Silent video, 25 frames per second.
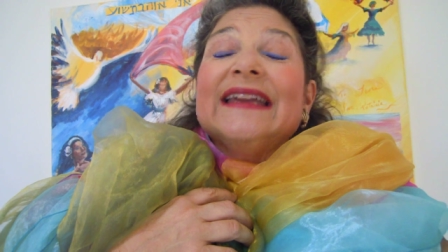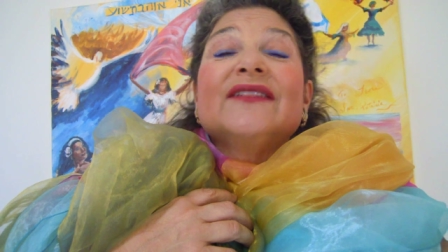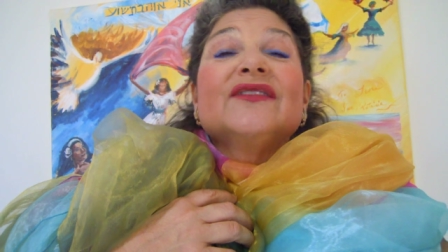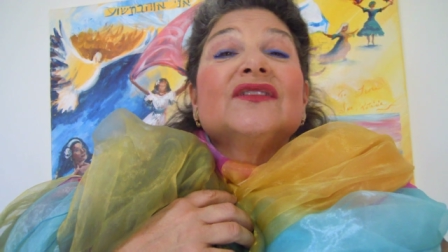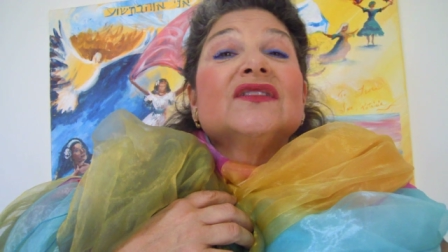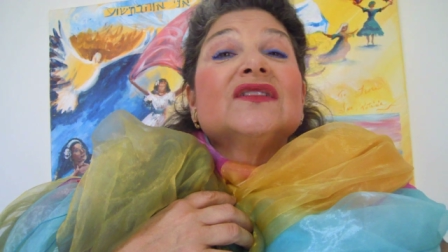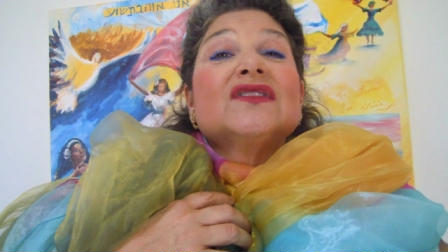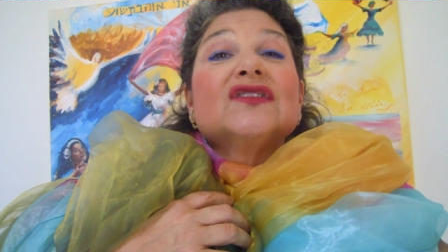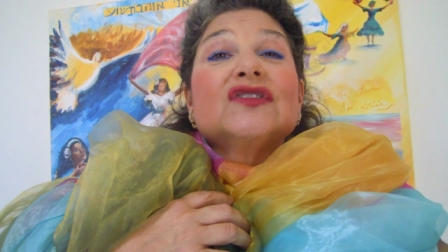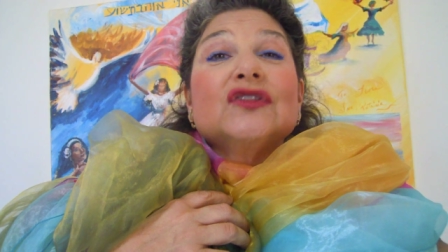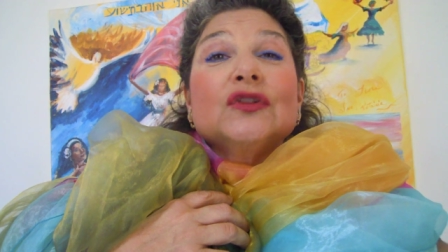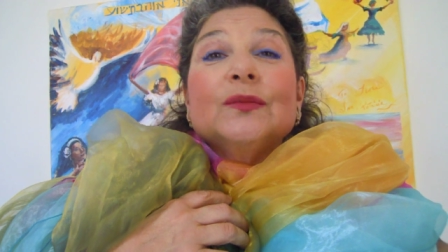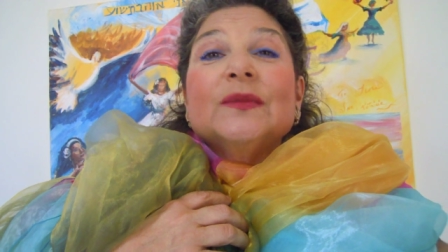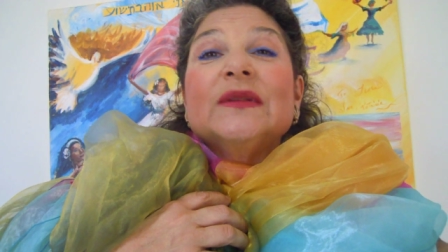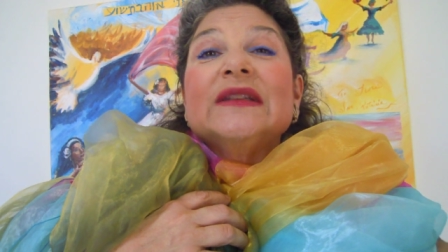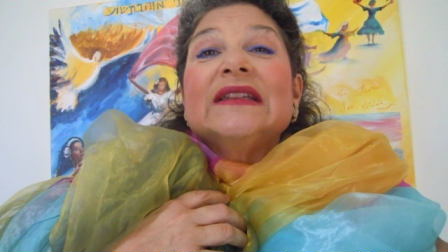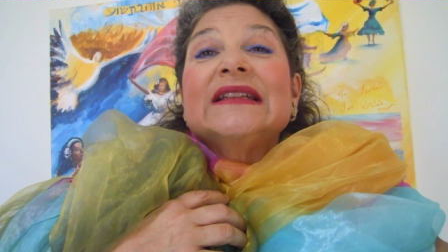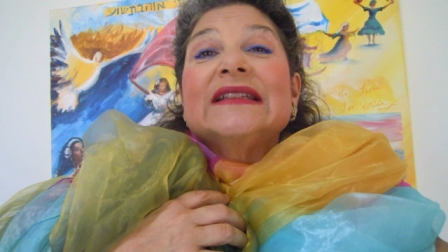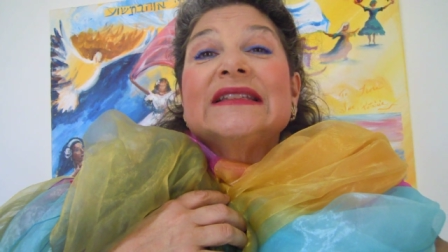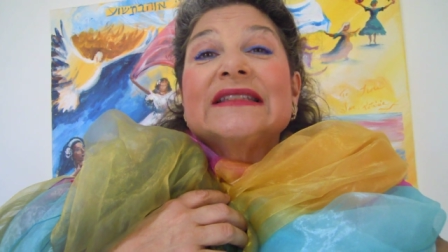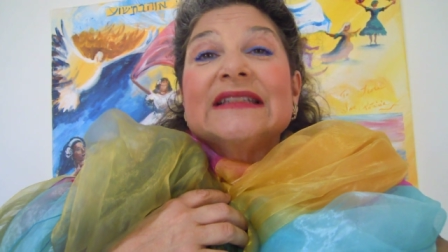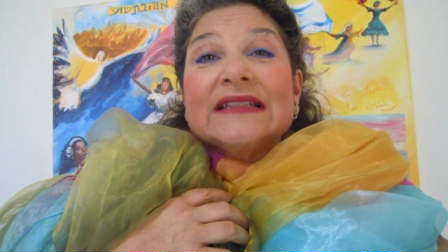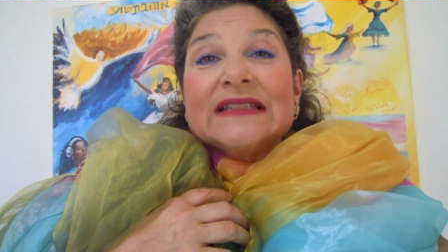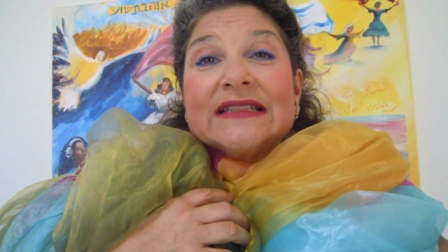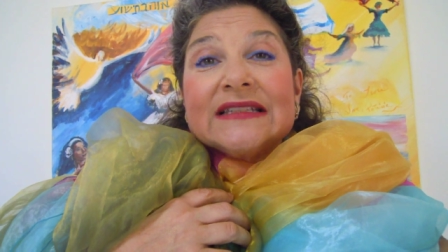in this human
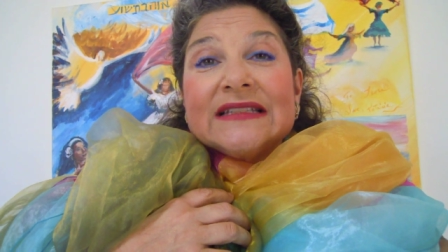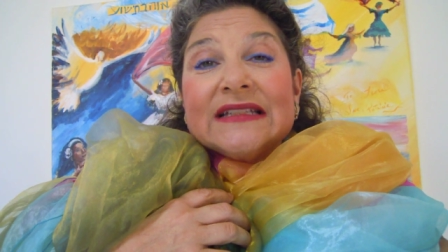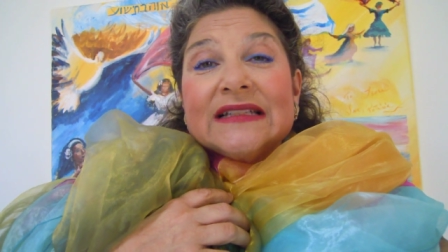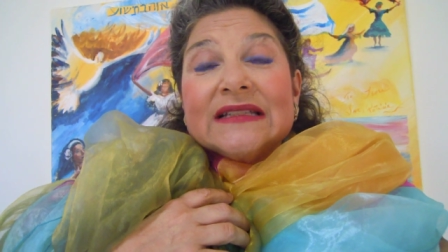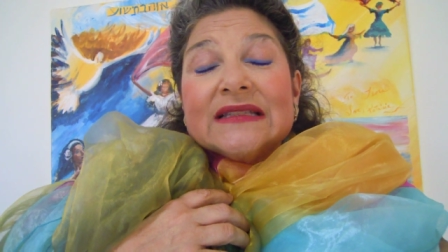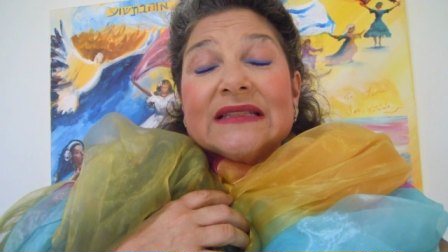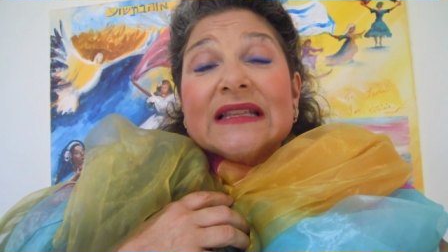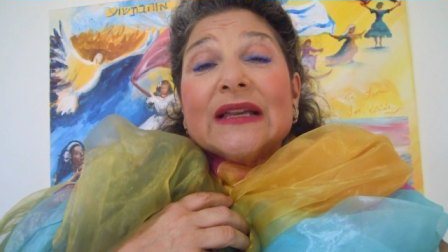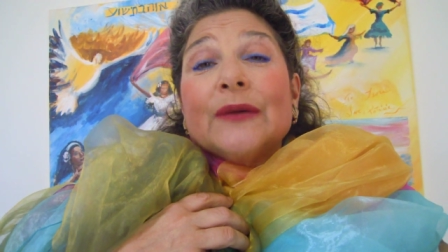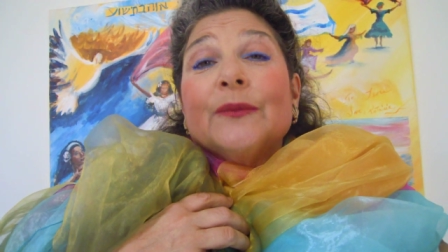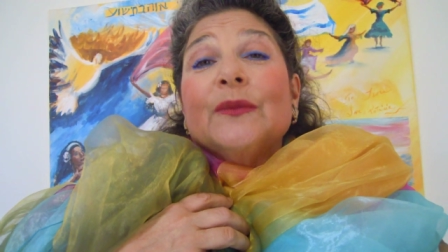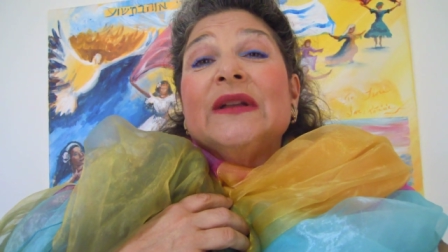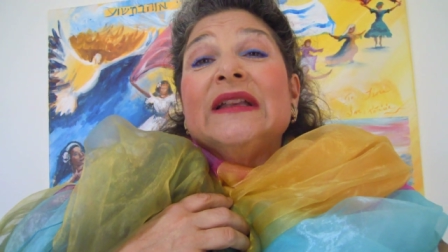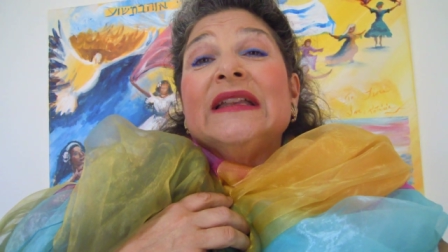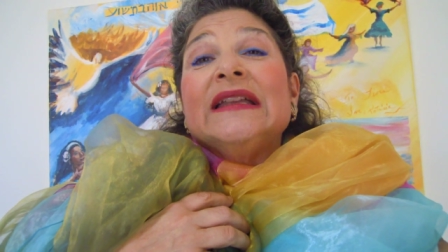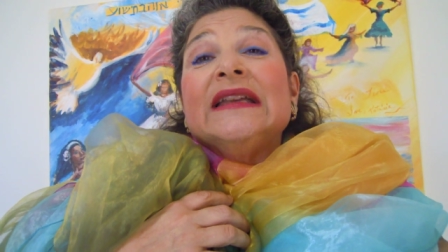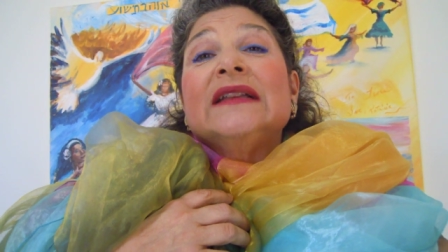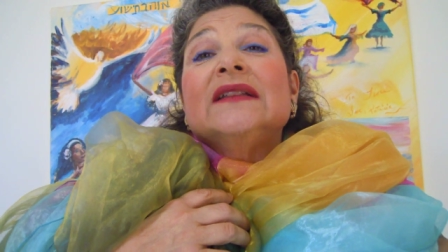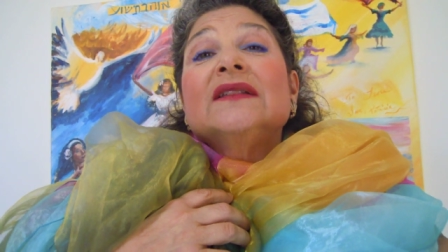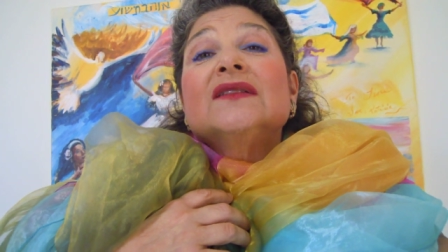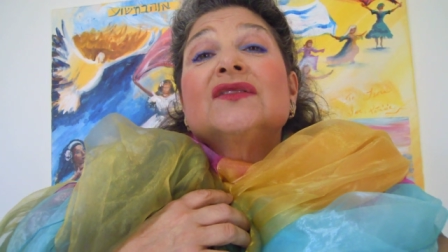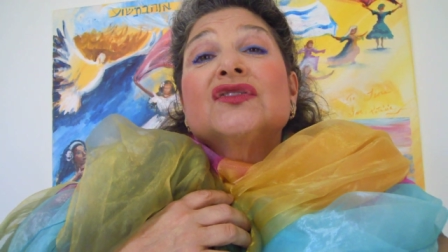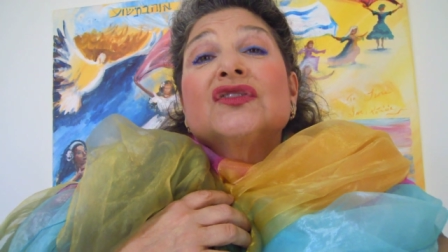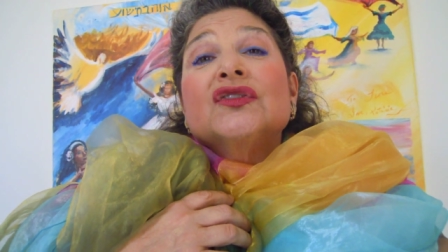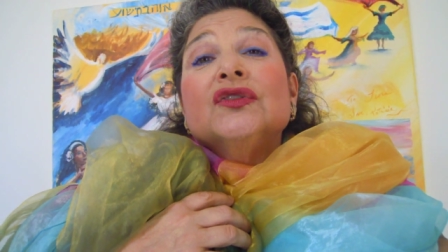existence, and we
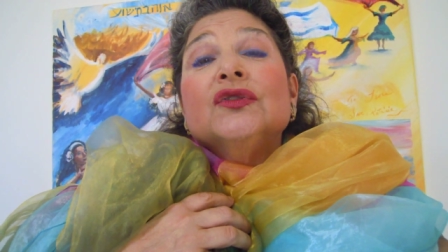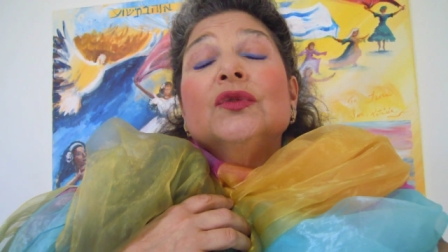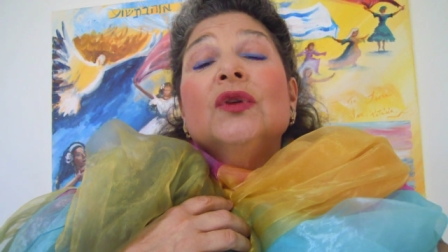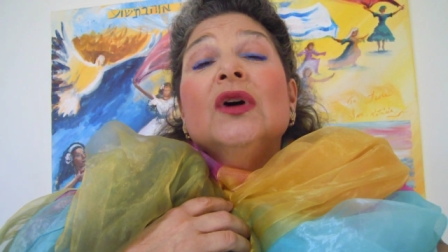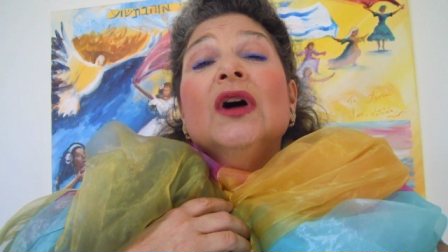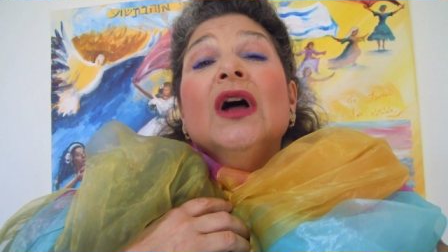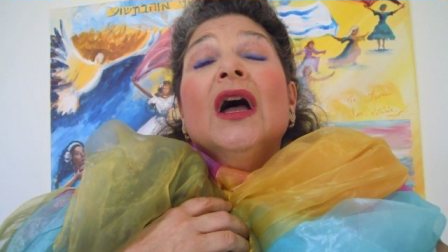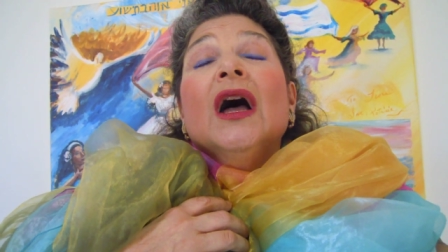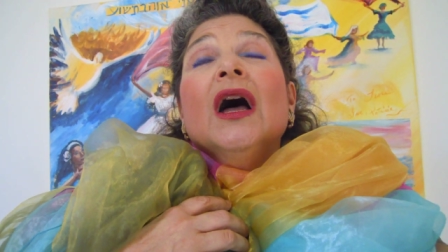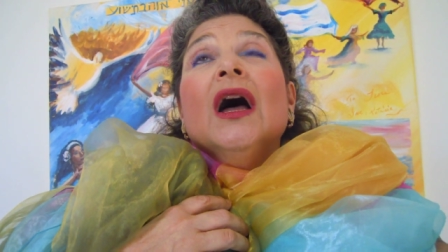need to